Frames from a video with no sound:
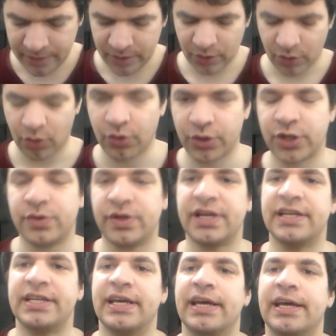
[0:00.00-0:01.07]
All you
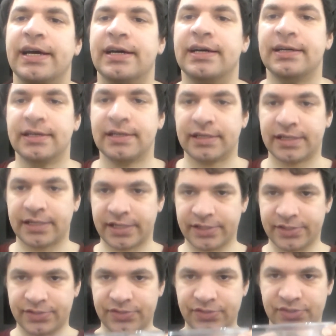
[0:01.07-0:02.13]
need here
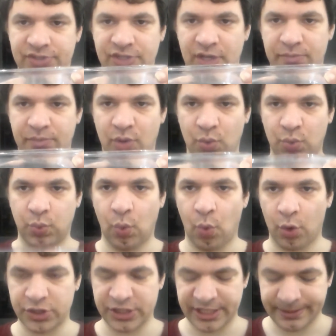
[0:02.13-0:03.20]
is some
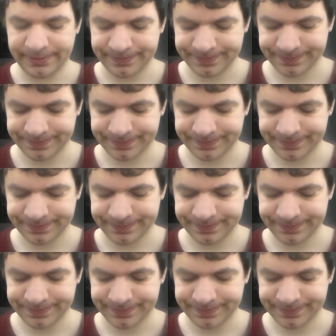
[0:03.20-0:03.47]
water